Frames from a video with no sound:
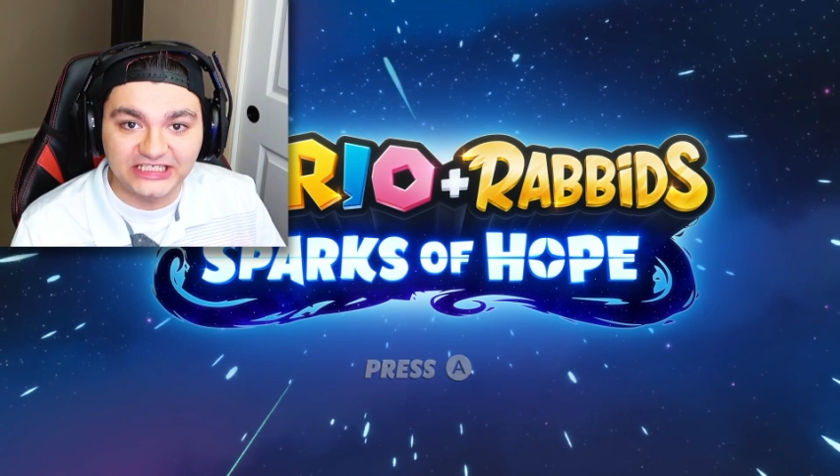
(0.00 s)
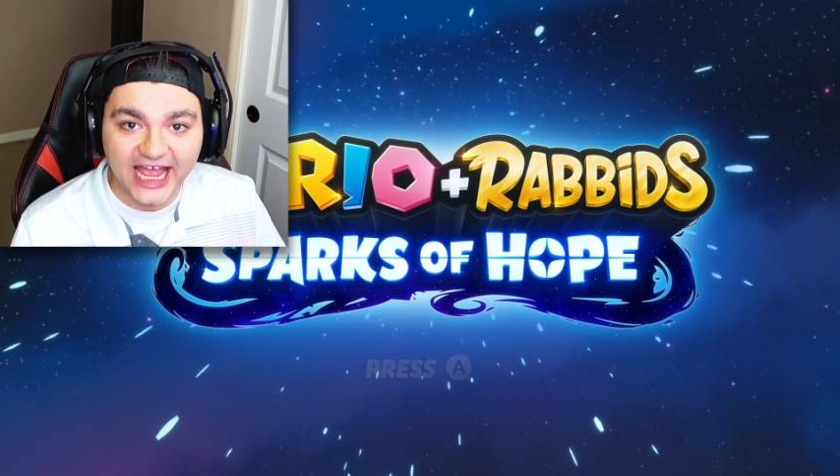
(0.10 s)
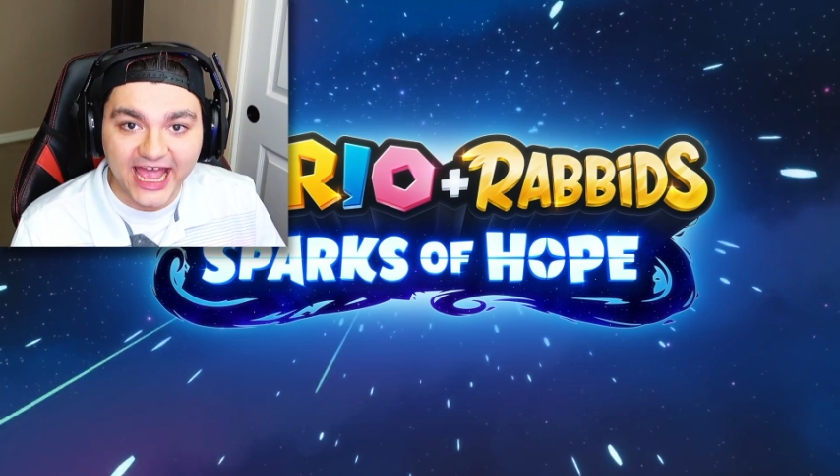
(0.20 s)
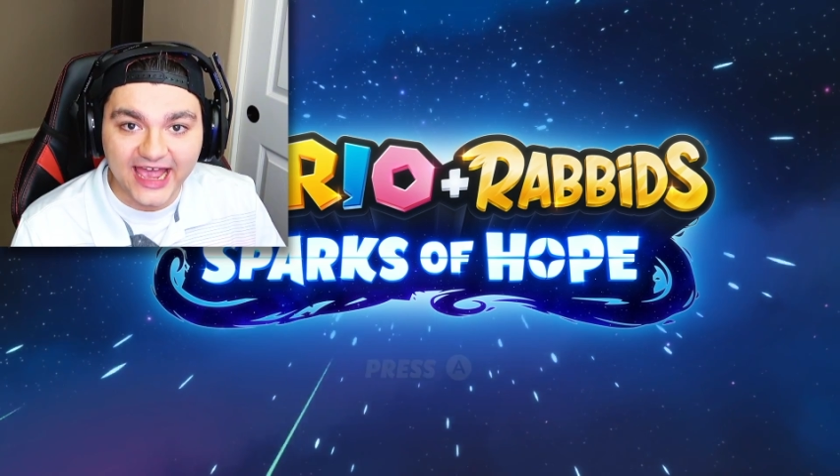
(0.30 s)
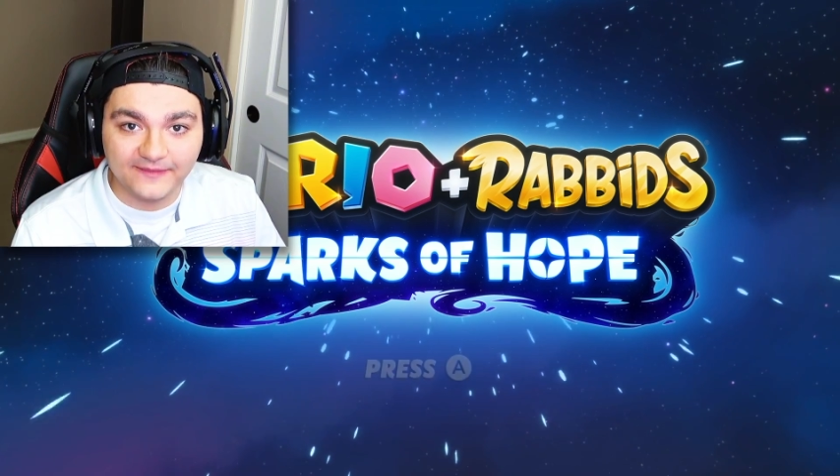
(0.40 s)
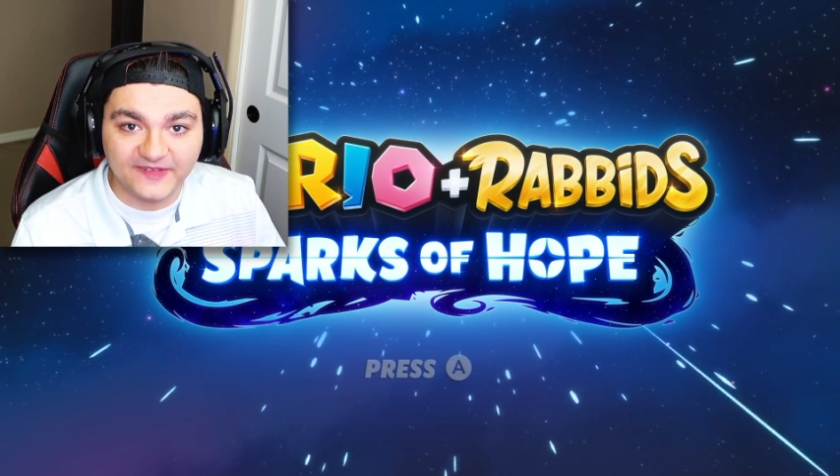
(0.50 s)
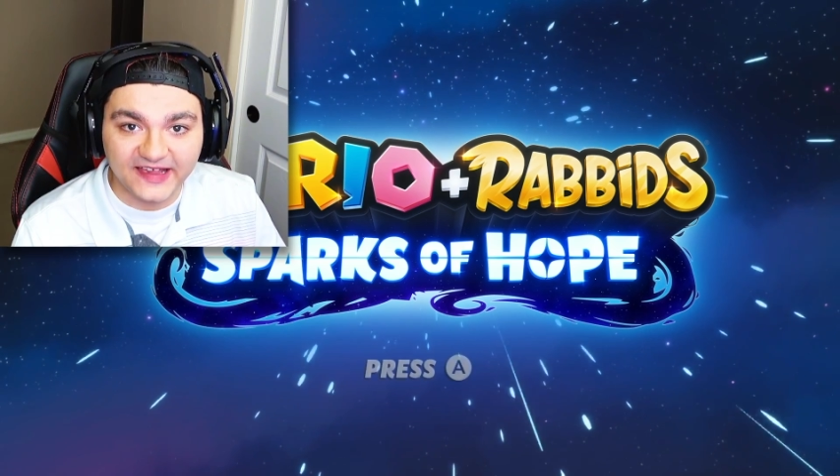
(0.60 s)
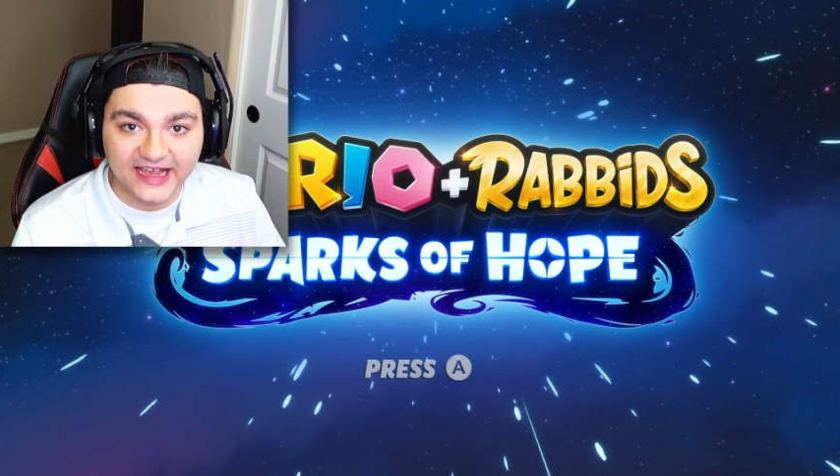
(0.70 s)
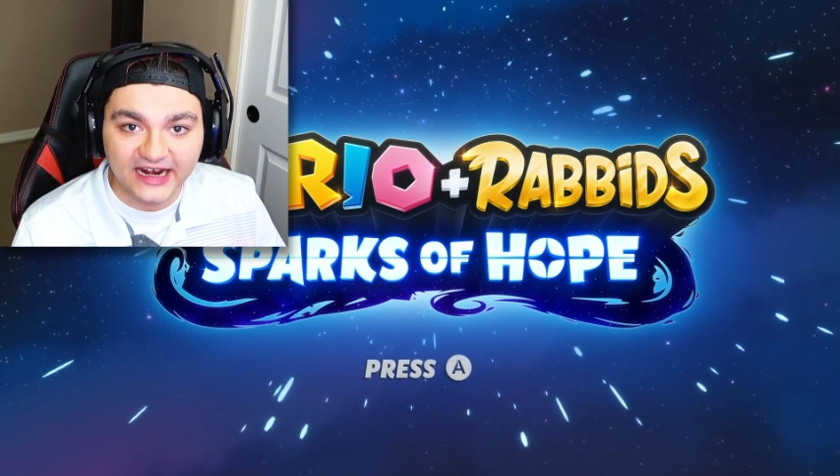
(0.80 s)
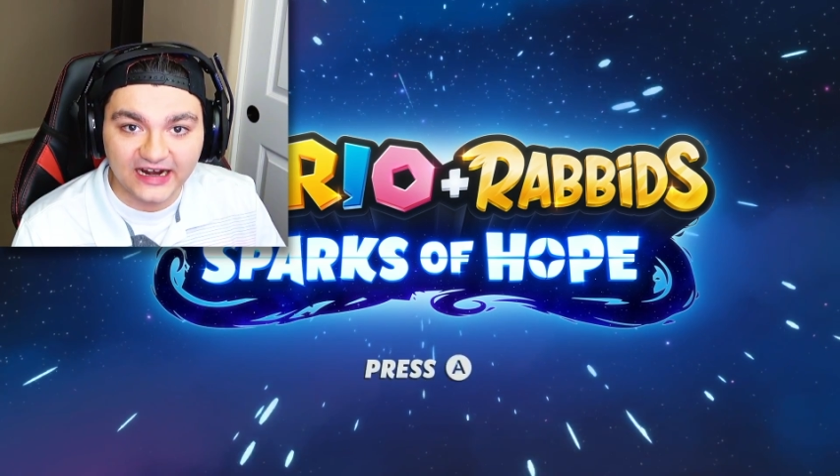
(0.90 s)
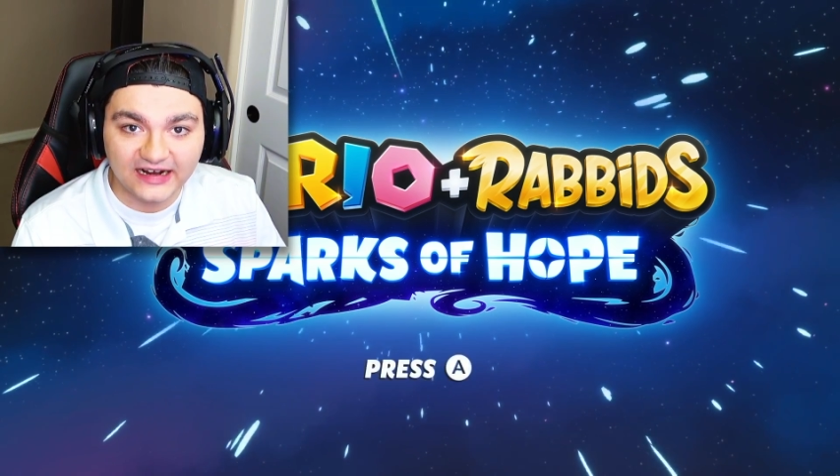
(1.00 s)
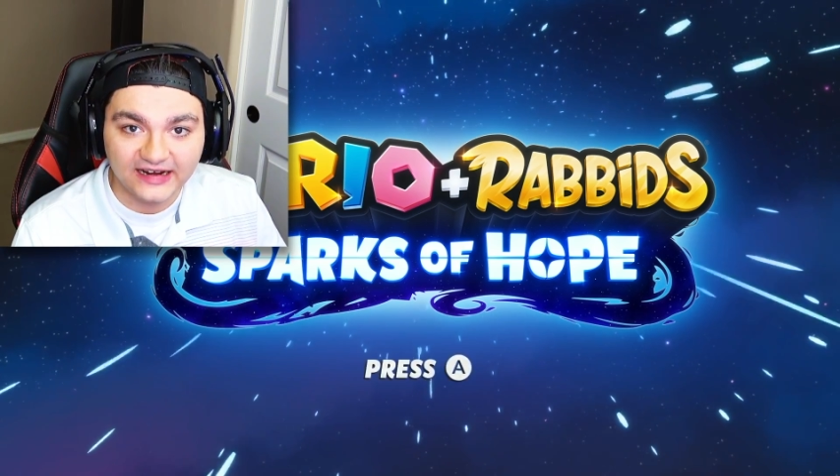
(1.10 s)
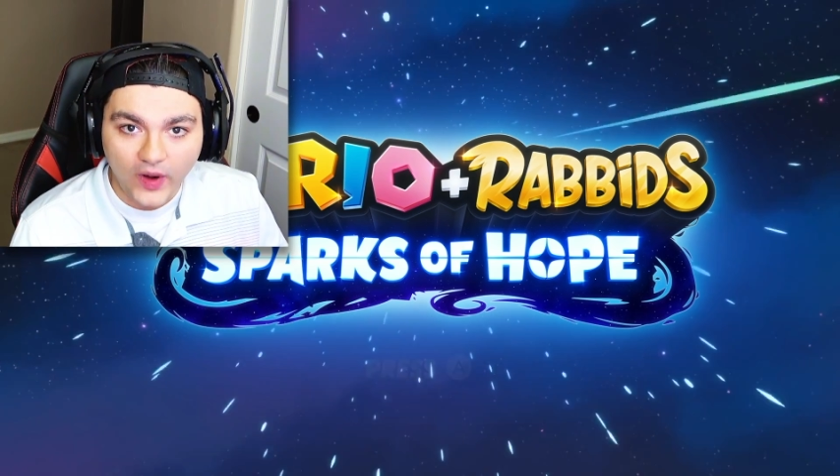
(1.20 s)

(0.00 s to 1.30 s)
James here.